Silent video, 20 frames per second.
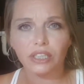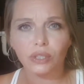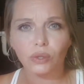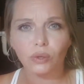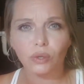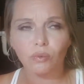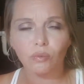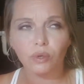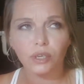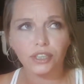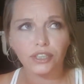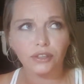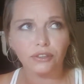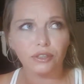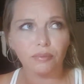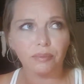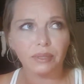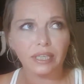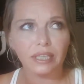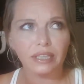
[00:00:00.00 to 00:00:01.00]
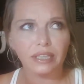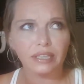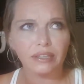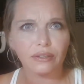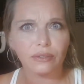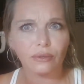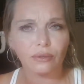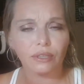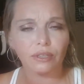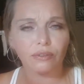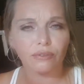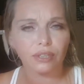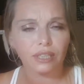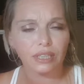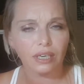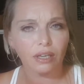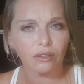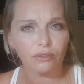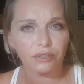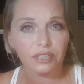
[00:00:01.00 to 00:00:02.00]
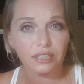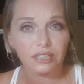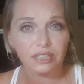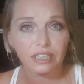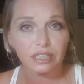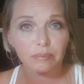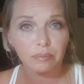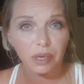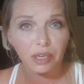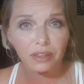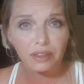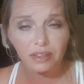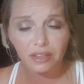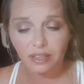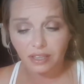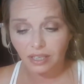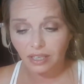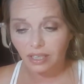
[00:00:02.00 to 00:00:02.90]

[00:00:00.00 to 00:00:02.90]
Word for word: so it worked out to being like $33 this month.